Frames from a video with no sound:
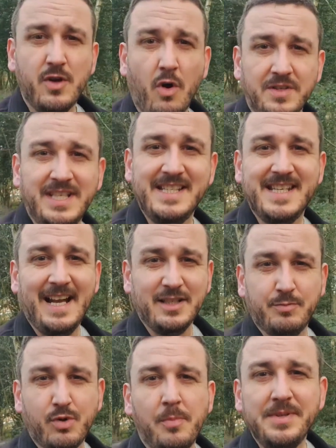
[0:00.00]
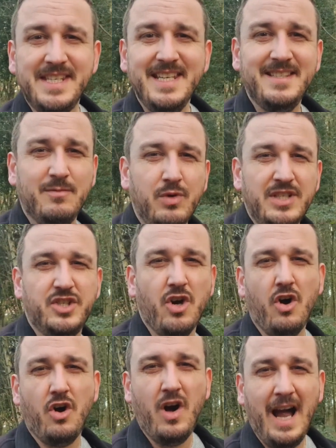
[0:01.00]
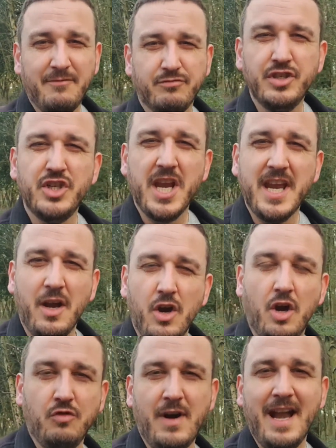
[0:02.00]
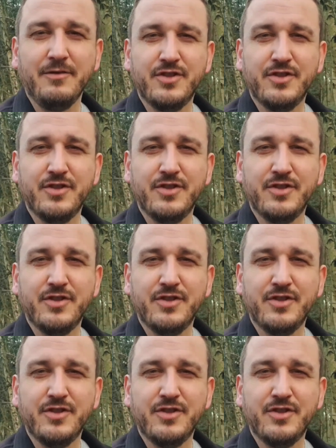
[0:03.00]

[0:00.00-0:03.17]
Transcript: got detached properties, which are averaging around